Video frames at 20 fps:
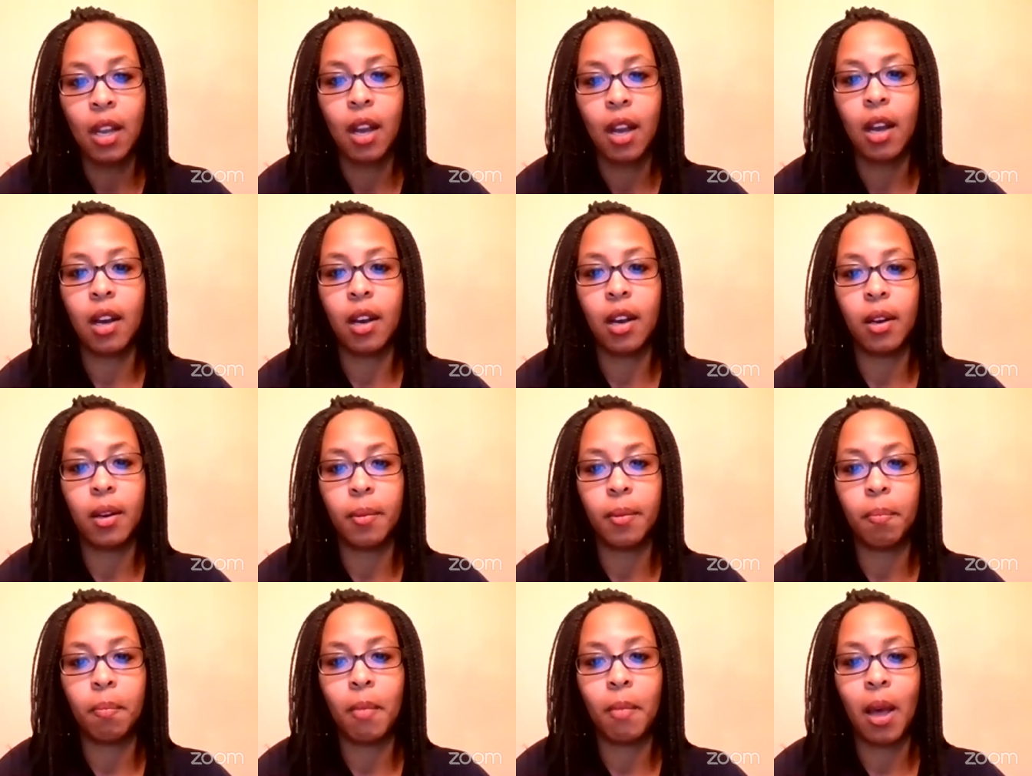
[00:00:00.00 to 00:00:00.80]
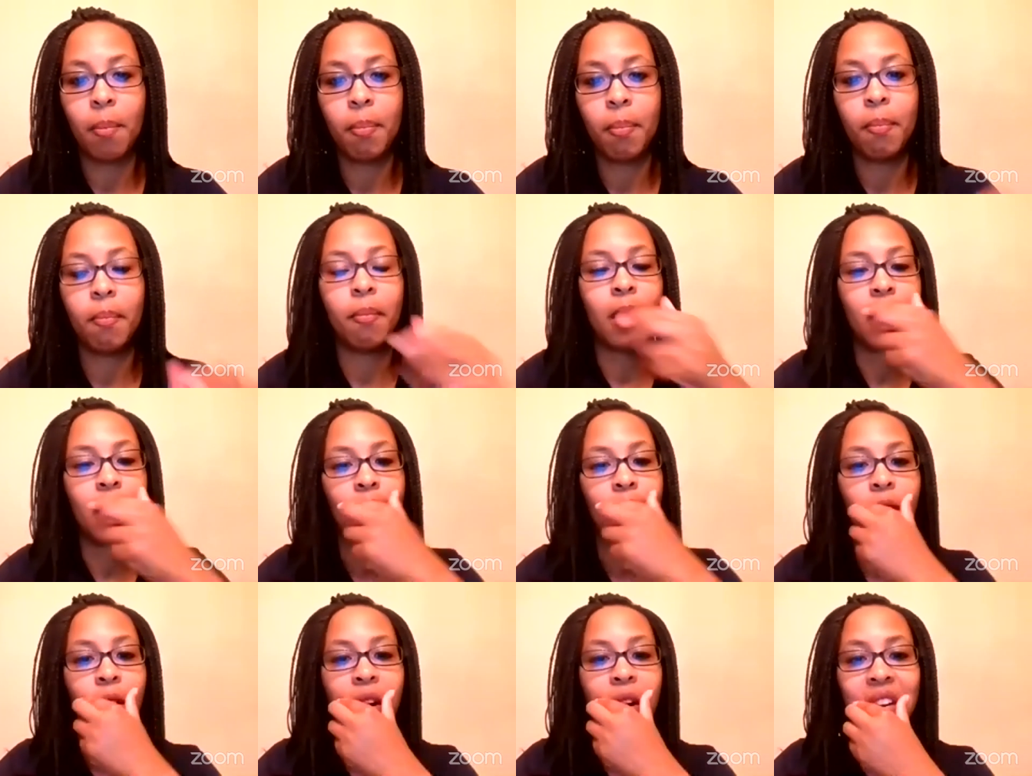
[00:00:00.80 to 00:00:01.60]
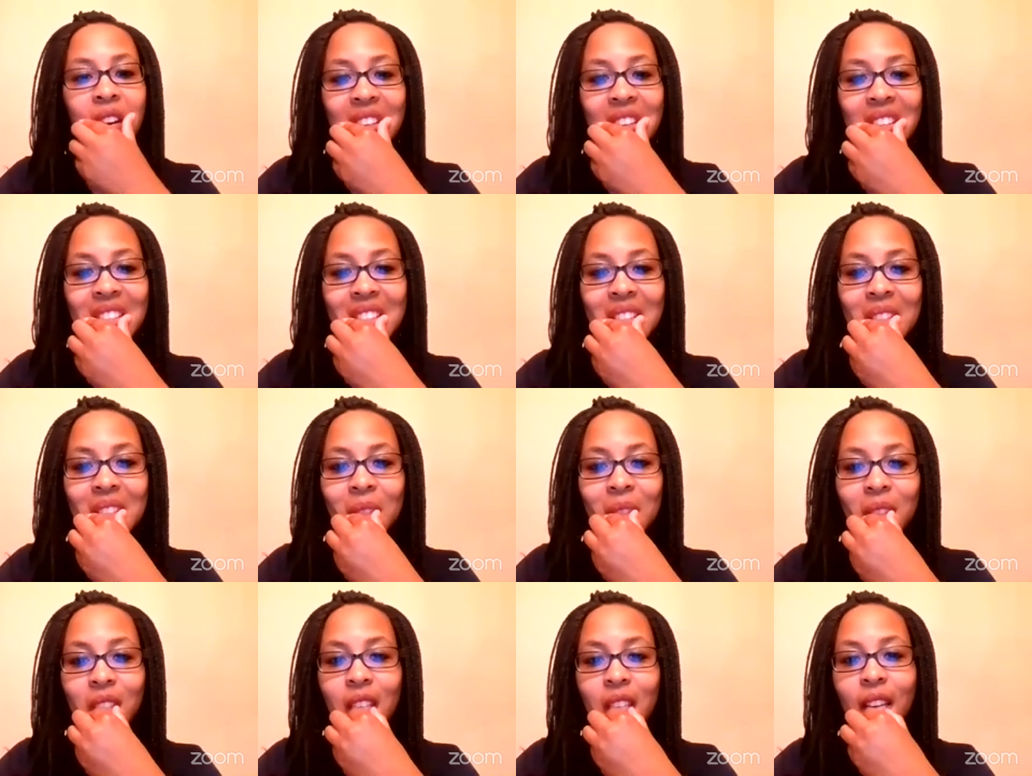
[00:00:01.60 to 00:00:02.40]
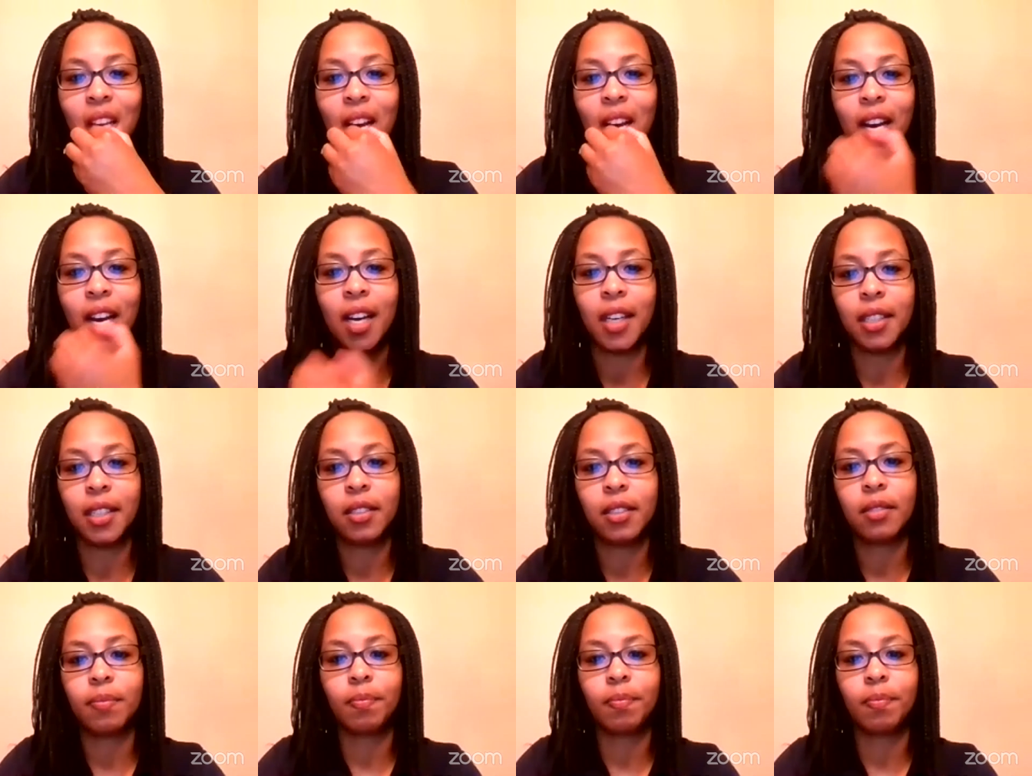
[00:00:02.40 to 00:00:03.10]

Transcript: My audience is usually God.